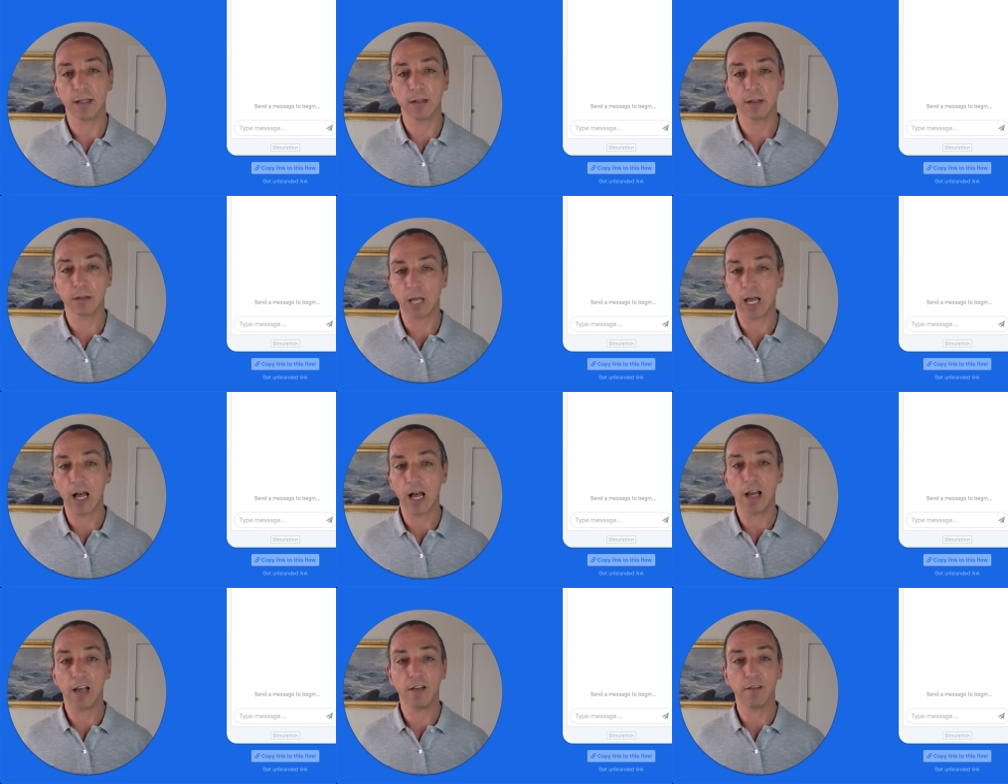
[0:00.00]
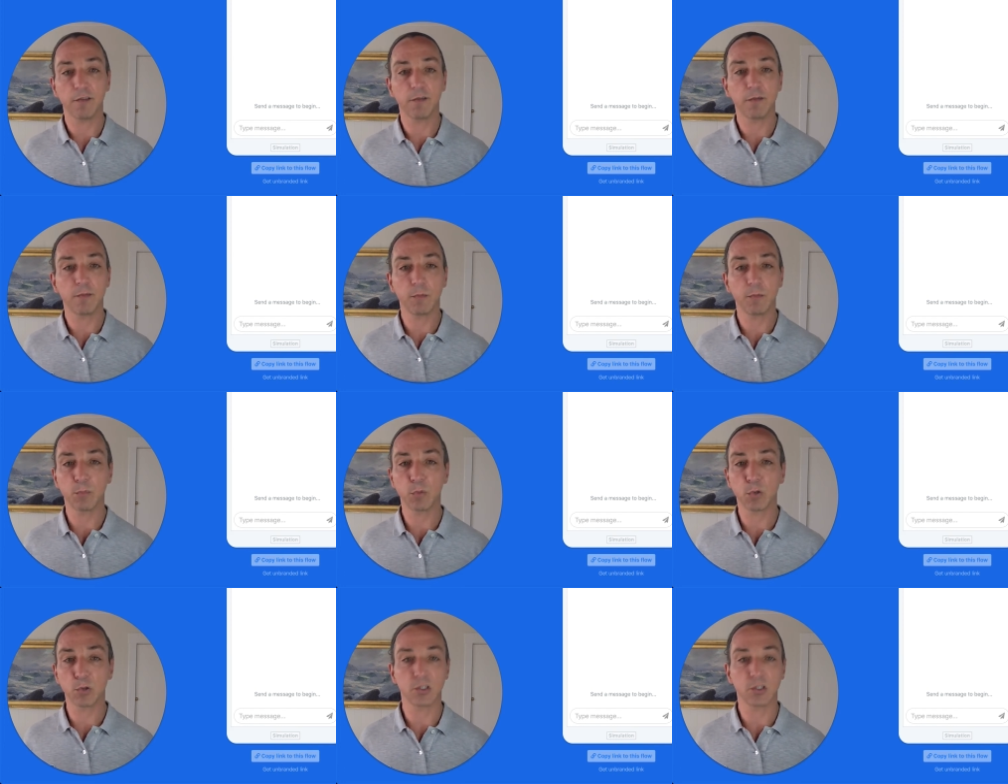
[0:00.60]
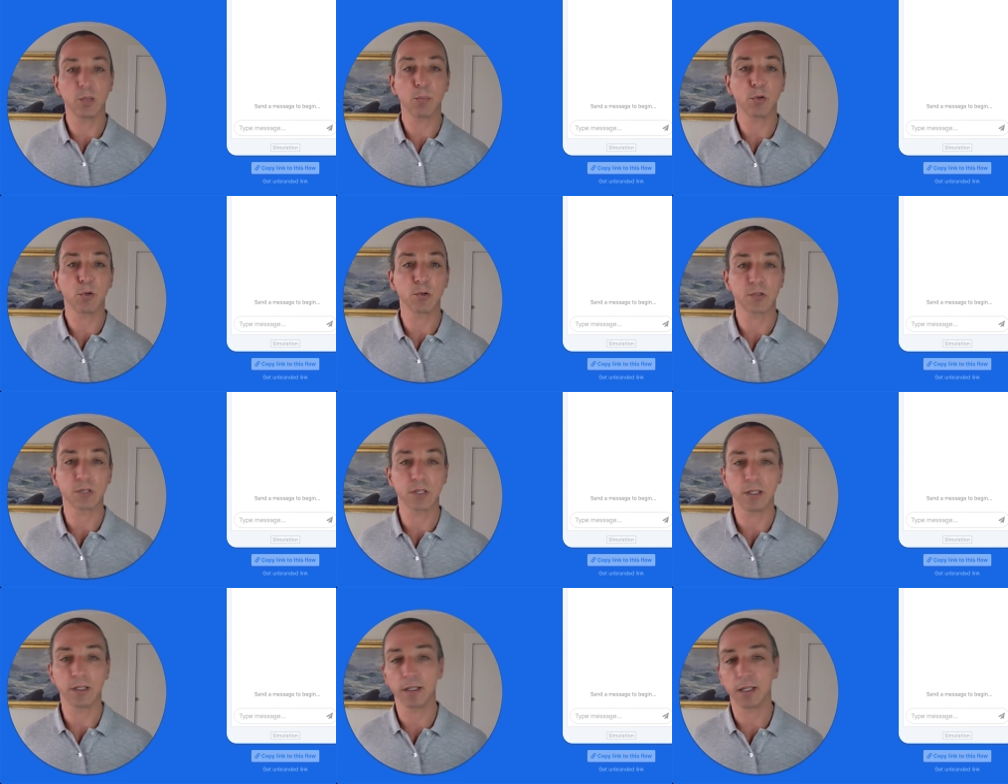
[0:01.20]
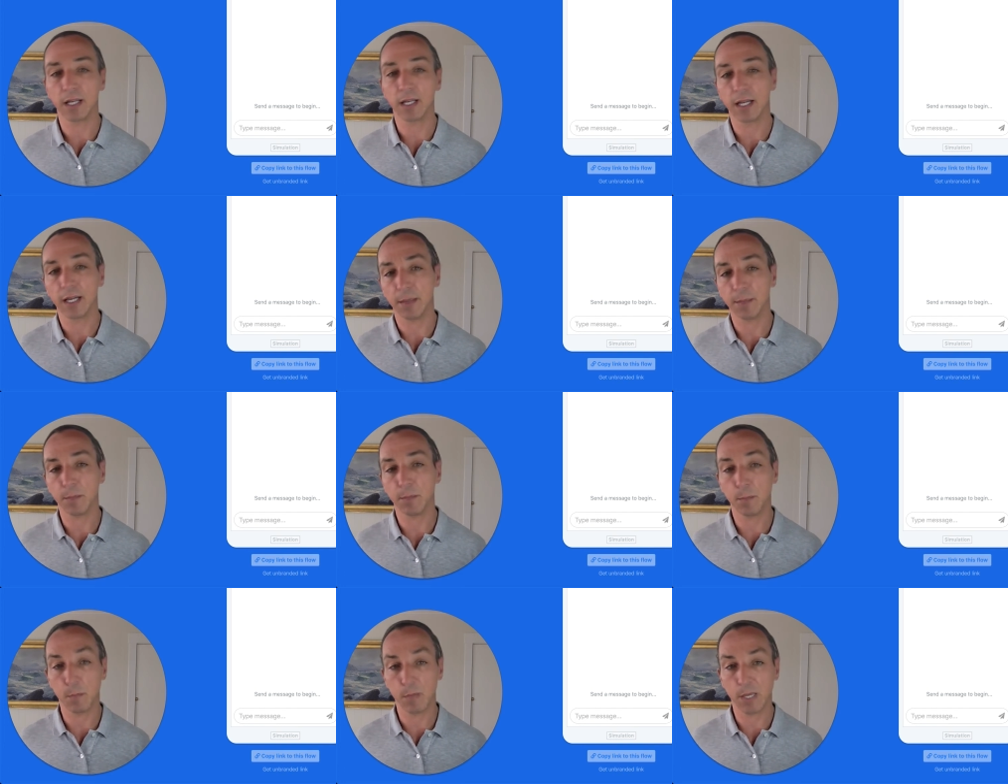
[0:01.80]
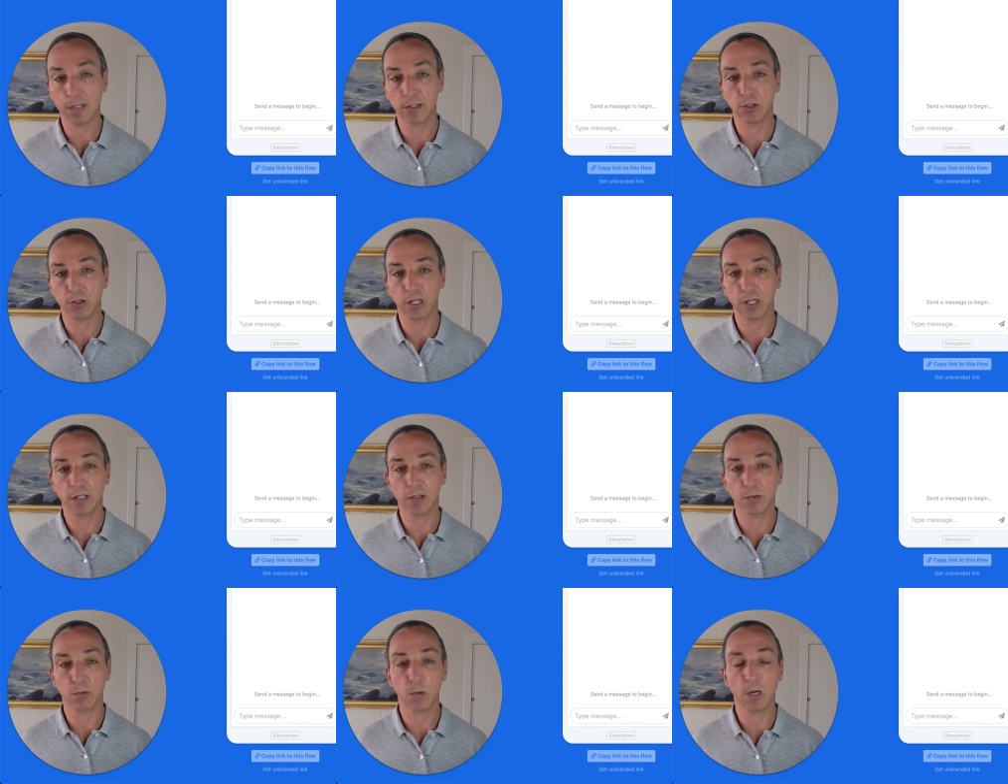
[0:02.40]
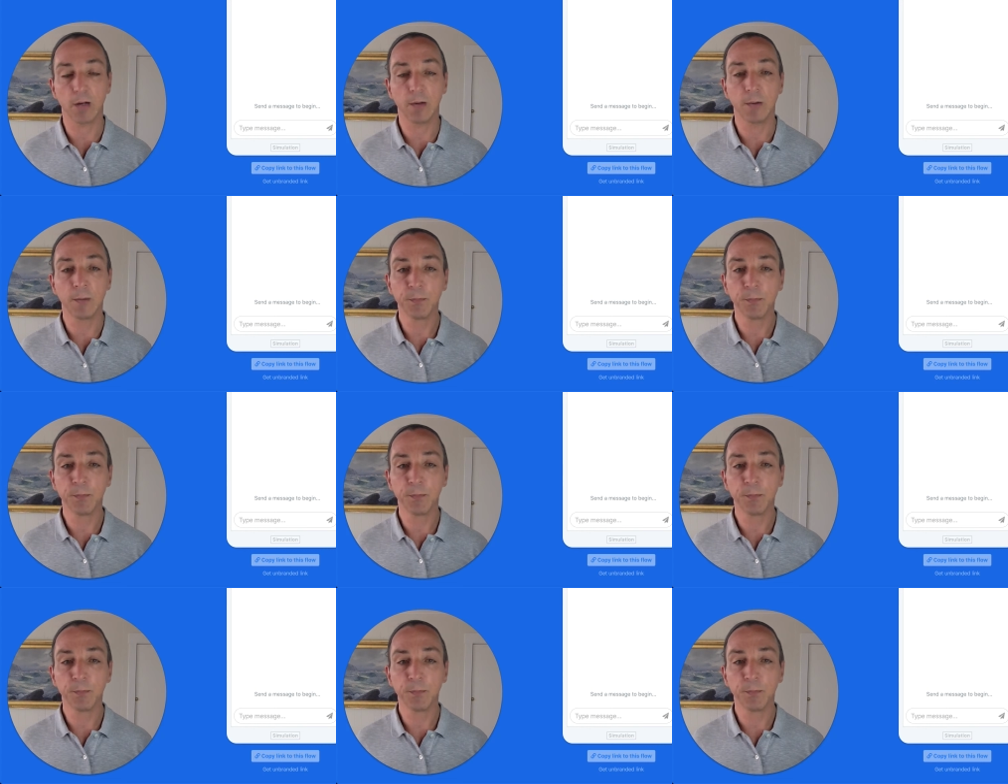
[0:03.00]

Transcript: live person-to-person messaging as well.